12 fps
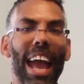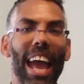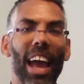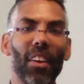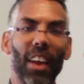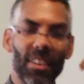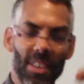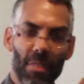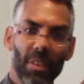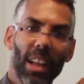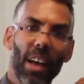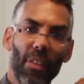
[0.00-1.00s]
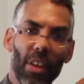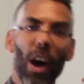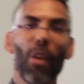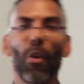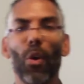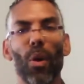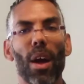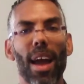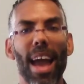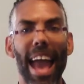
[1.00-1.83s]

and a devil on the other,